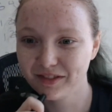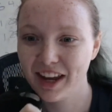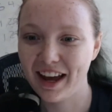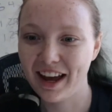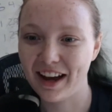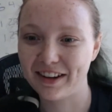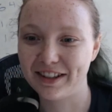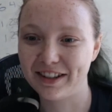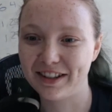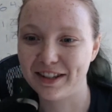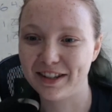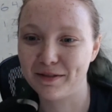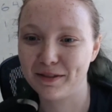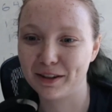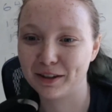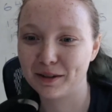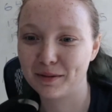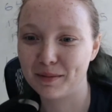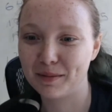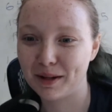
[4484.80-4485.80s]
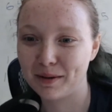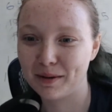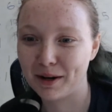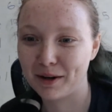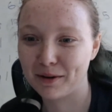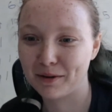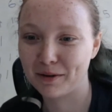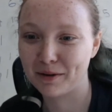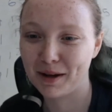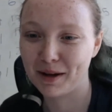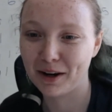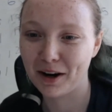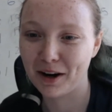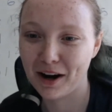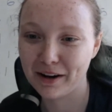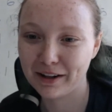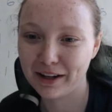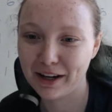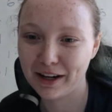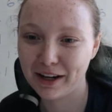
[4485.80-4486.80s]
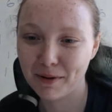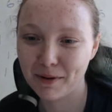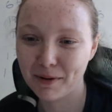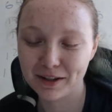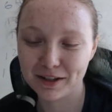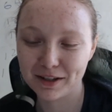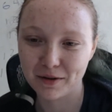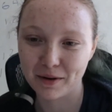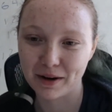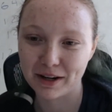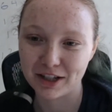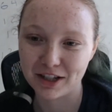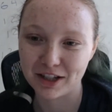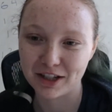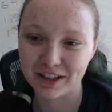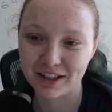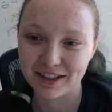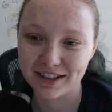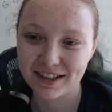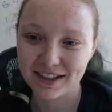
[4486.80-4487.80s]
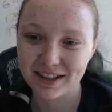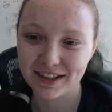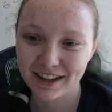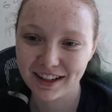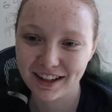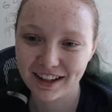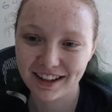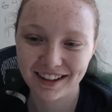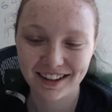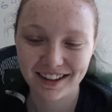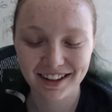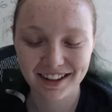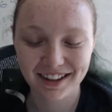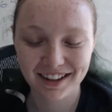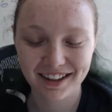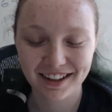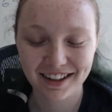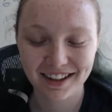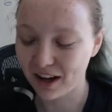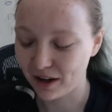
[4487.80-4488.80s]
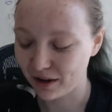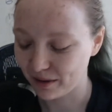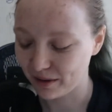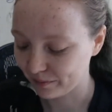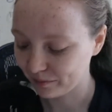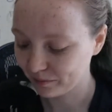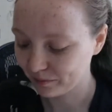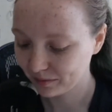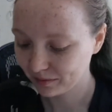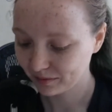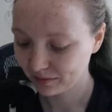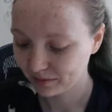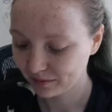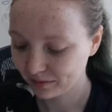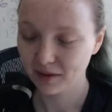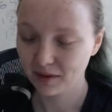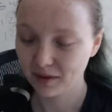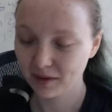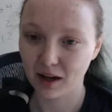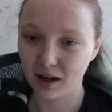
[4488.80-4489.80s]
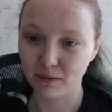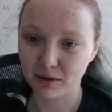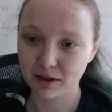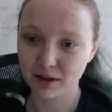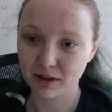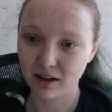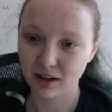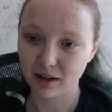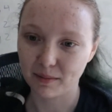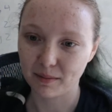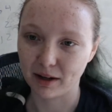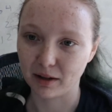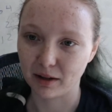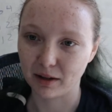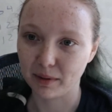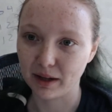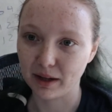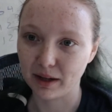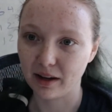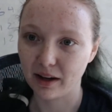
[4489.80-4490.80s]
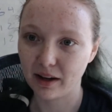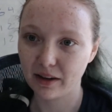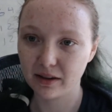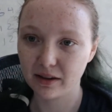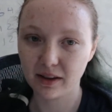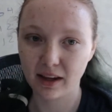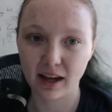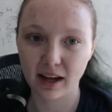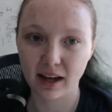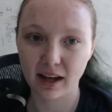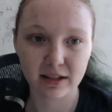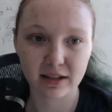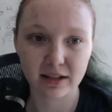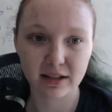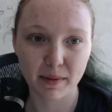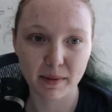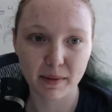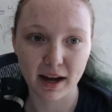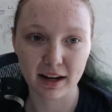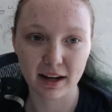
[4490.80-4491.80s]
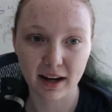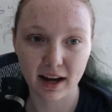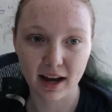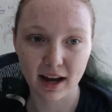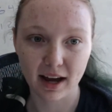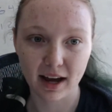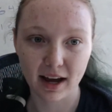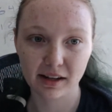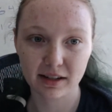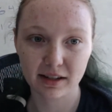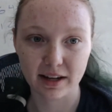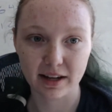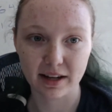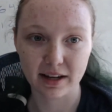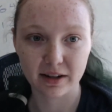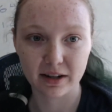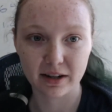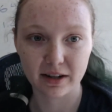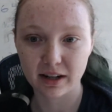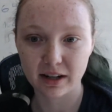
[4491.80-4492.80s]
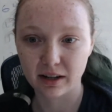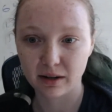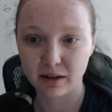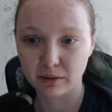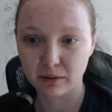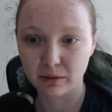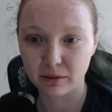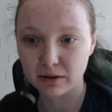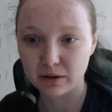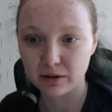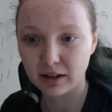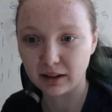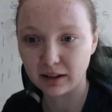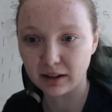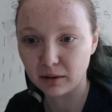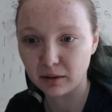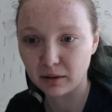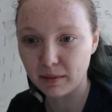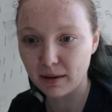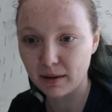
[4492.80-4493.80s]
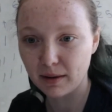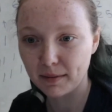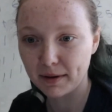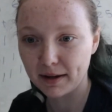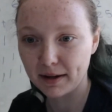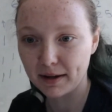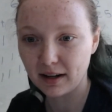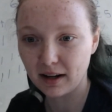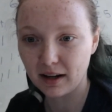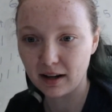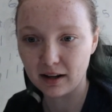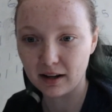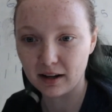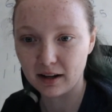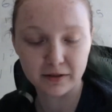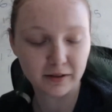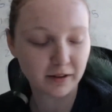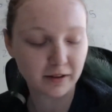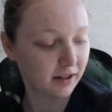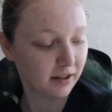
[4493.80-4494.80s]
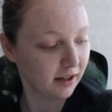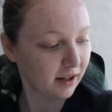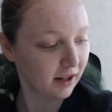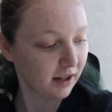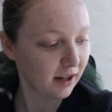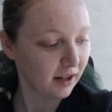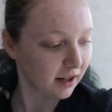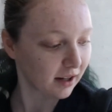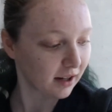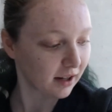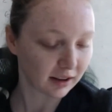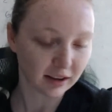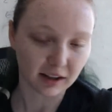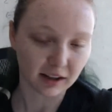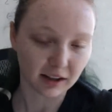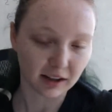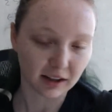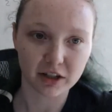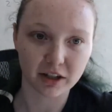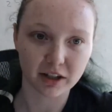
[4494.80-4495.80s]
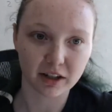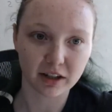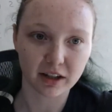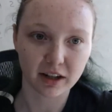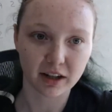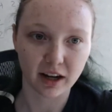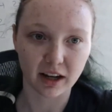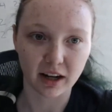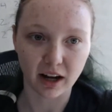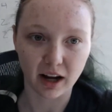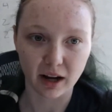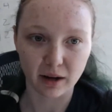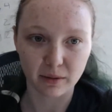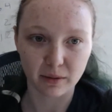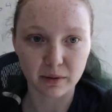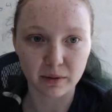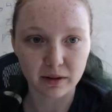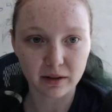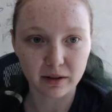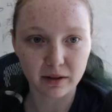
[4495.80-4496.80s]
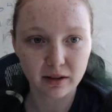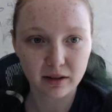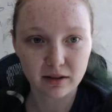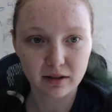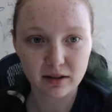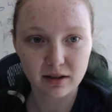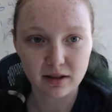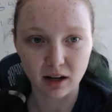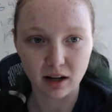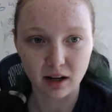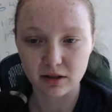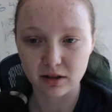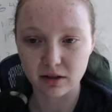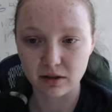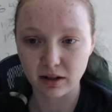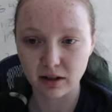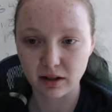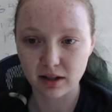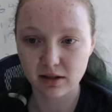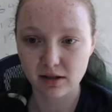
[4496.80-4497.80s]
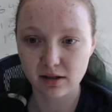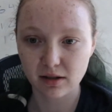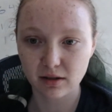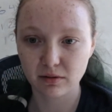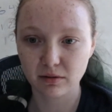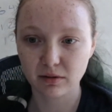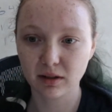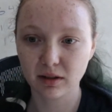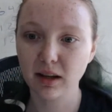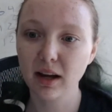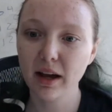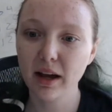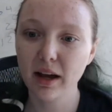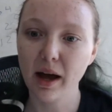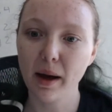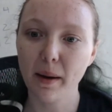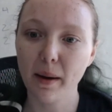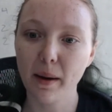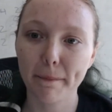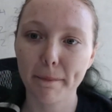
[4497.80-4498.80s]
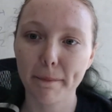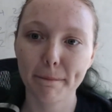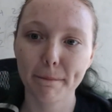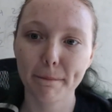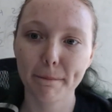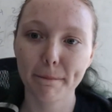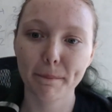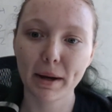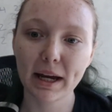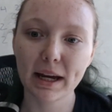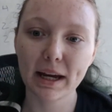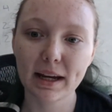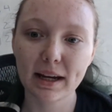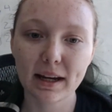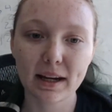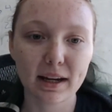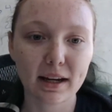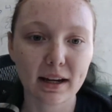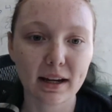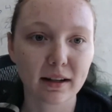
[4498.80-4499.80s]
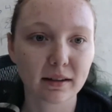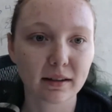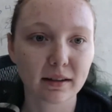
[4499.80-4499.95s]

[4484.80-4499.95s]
How does it feel to be compared with me? All right, keep all these questions. And we'll talk about them. But yeah, other than that, let's come back at 10:30 and we'll do a little baby bit of lecture. And I will talk to you guys soon. Bye.